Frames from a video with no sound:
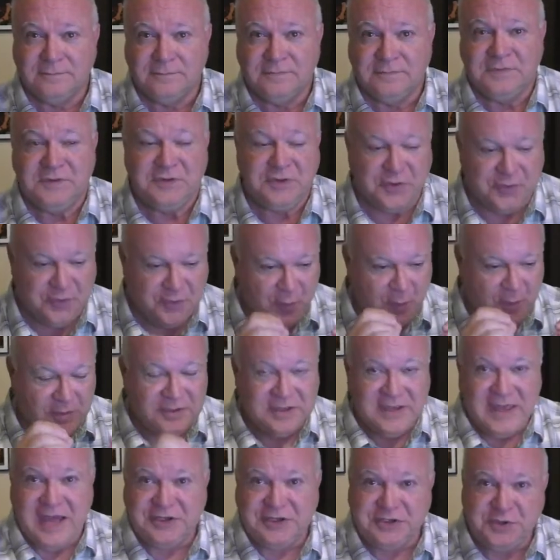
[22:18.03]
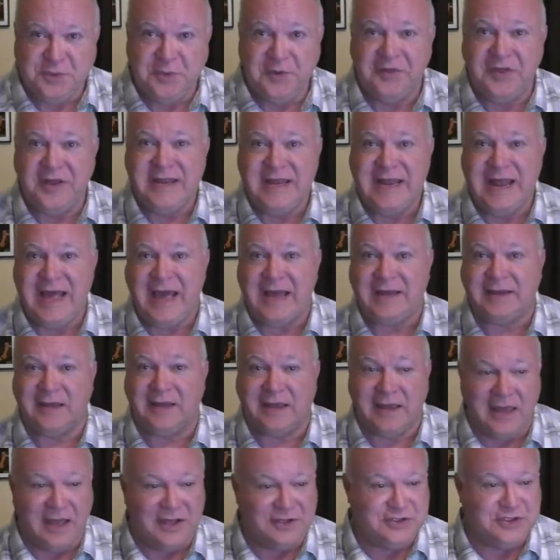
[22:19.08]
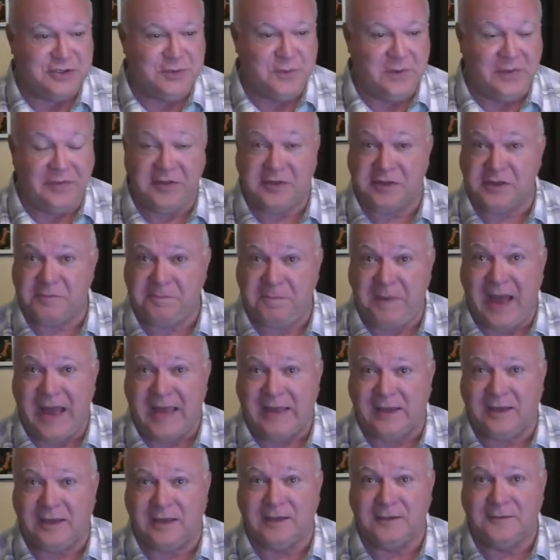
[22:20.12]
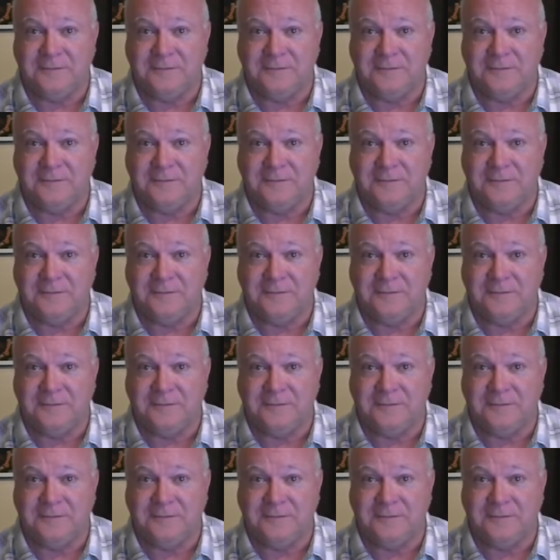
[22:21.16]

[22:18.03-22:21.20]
to throw it, catch you with a net, to catch you with a spike,